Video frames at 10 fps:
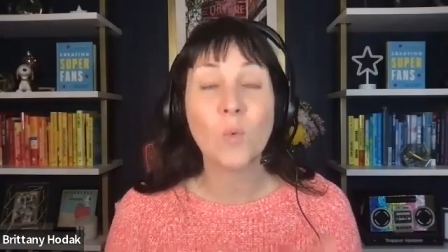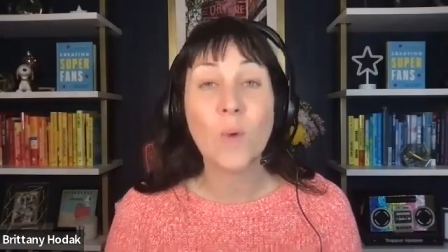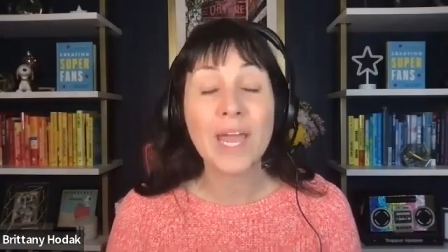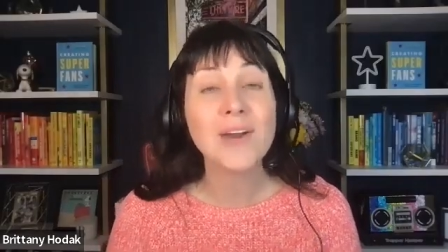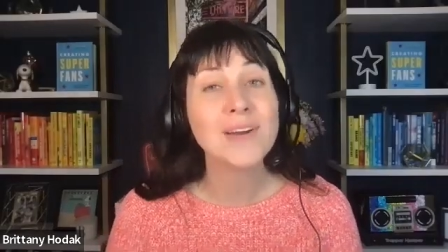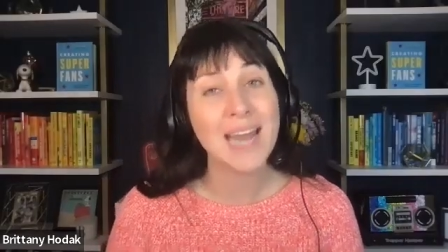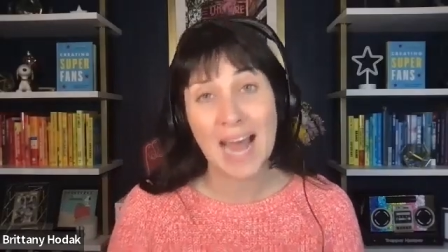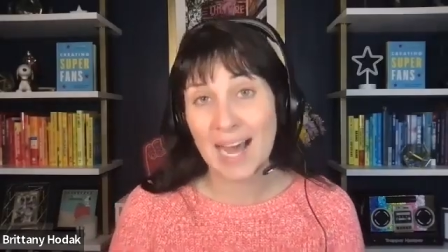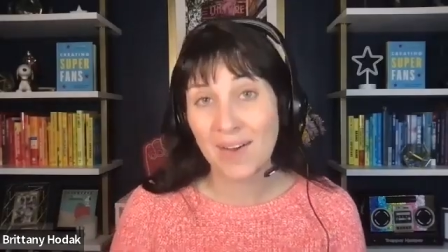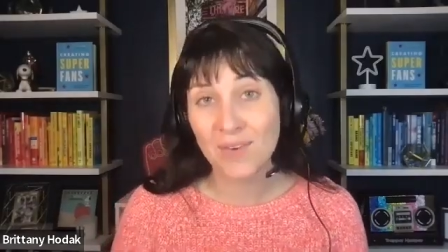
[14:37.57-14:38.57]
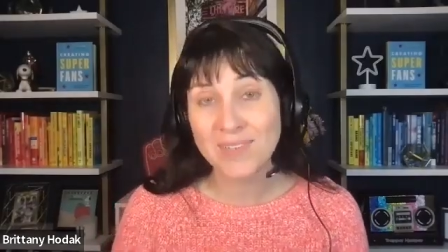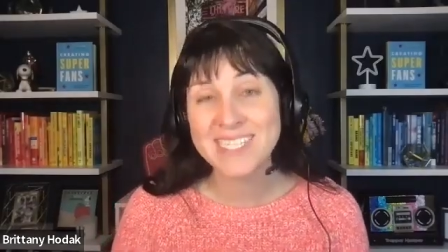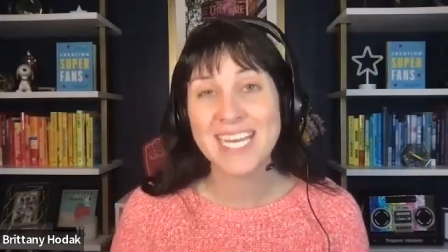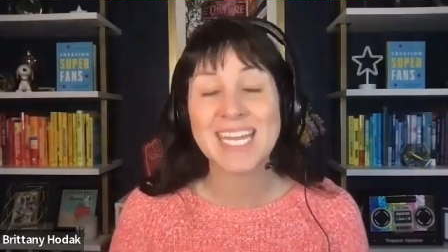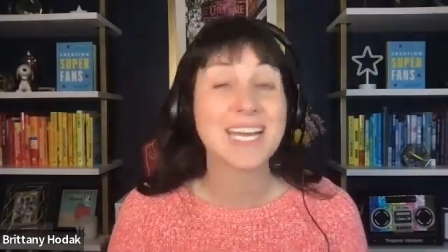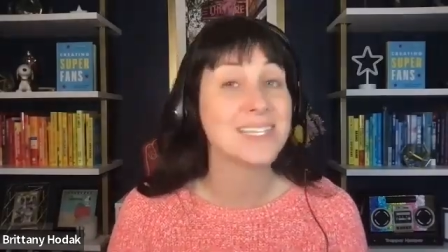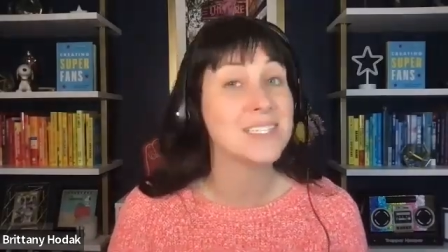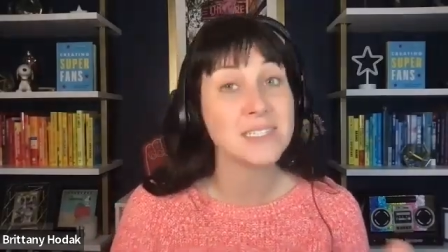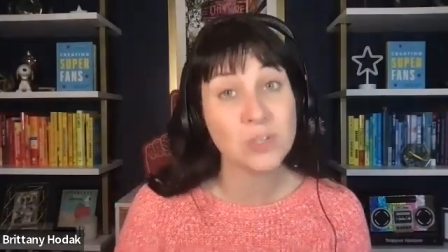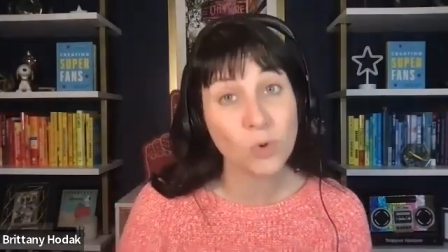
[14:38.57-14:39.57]
where and how to connect
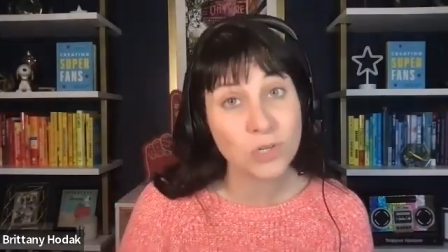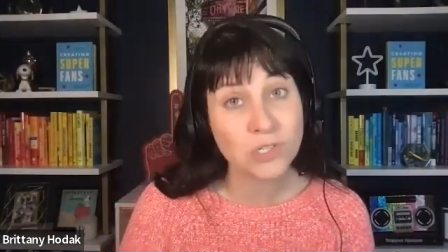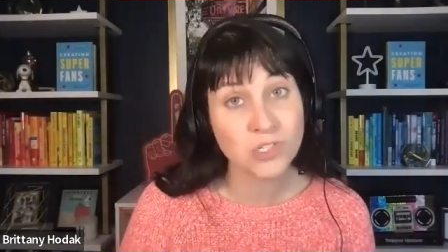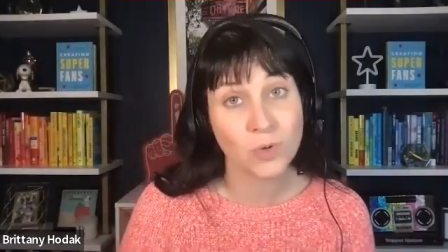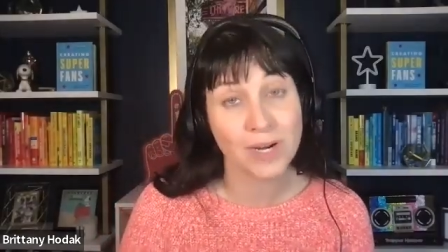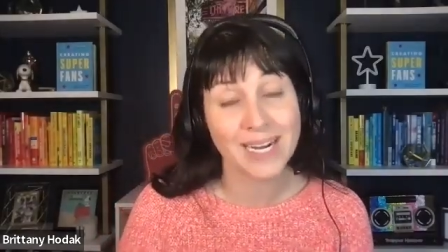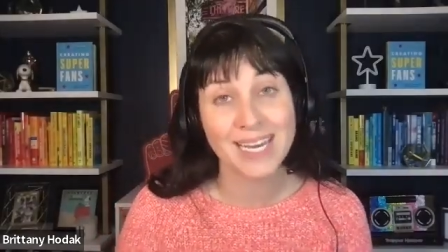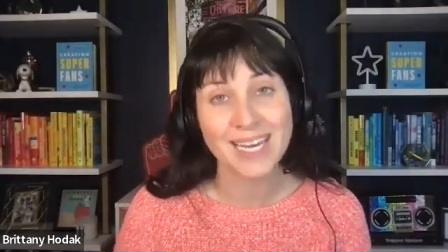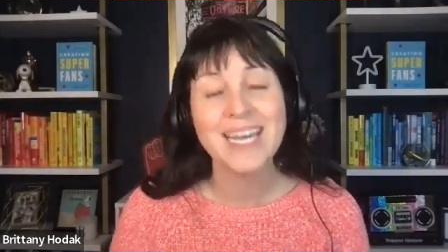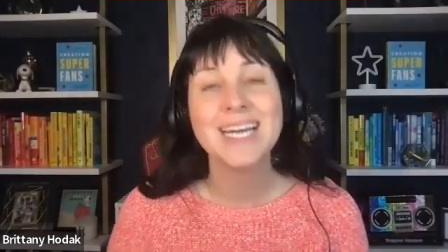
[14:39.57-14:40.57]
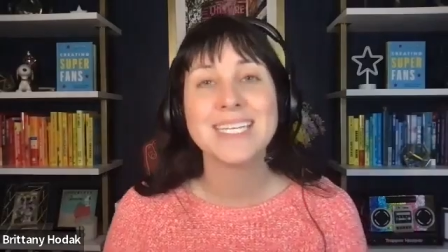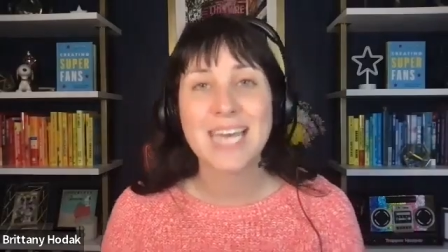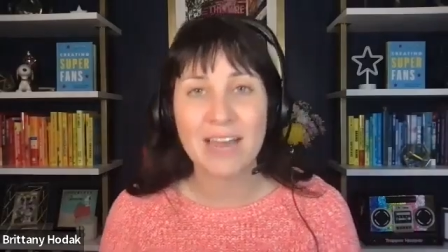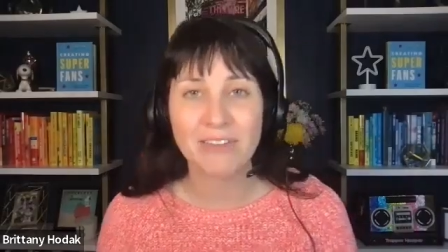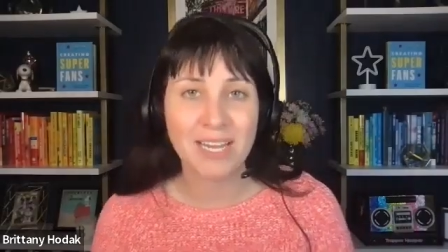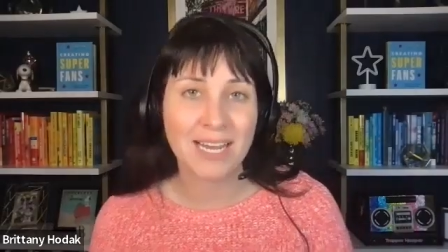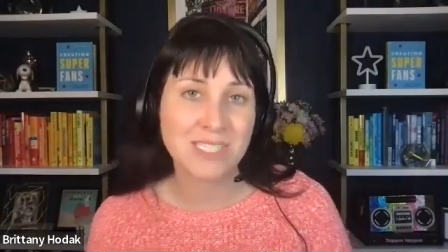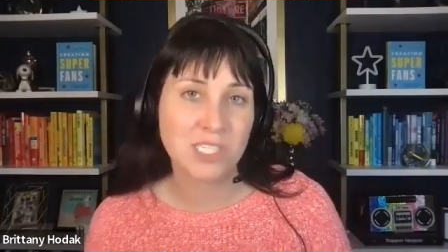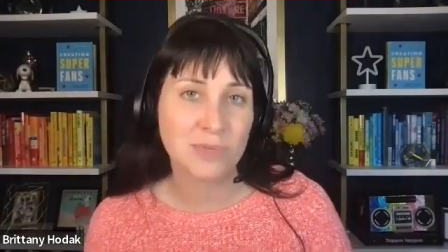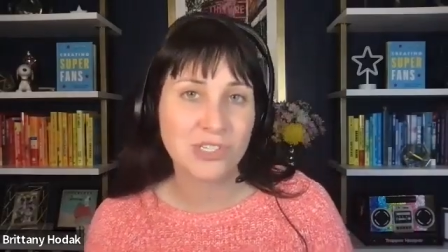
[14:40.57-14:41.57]
your story to every
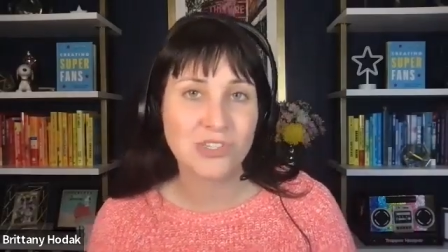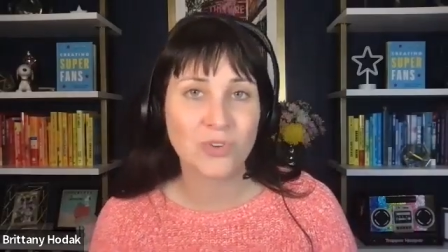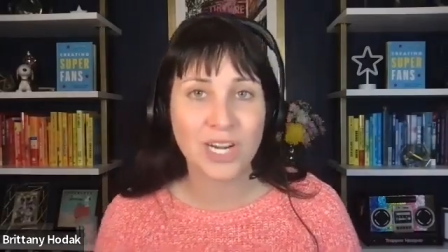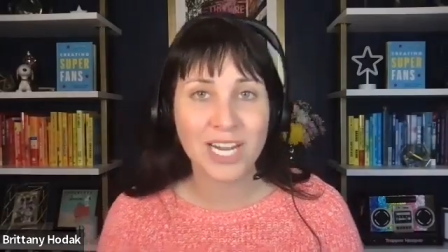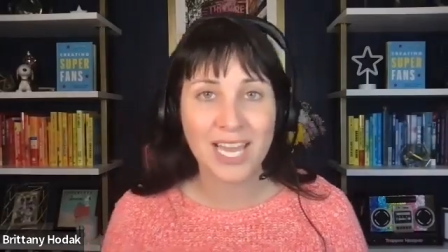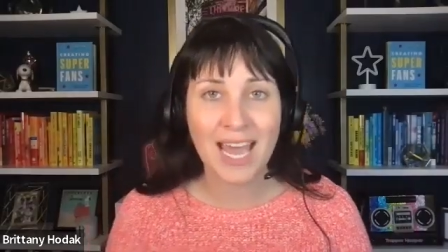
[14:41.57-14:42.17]
customer story.